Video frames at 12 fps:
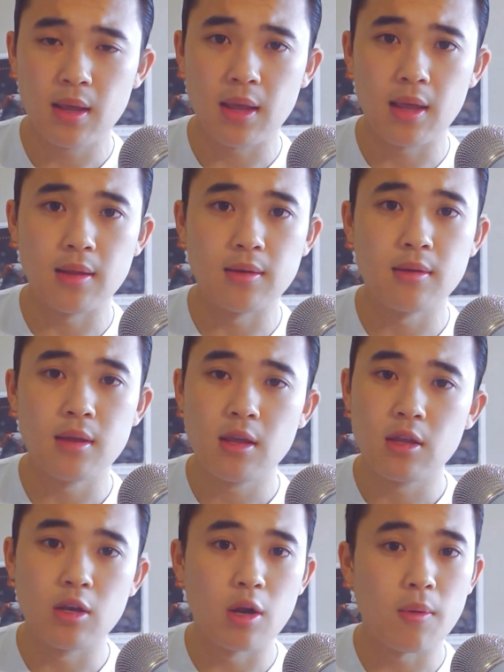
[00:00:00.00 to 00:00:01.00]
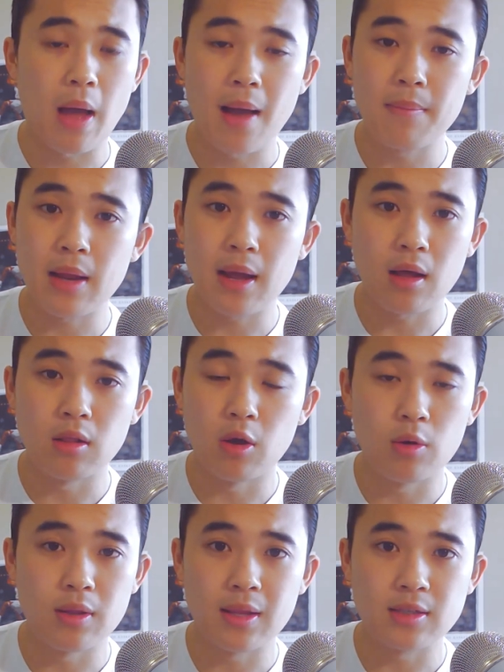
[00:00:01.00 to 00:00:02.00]
And, you know, I'm not
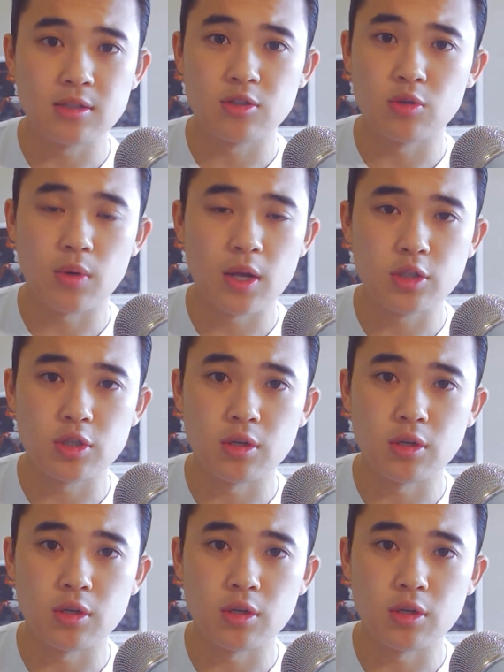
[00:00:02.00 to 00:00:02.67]
alone in that situation.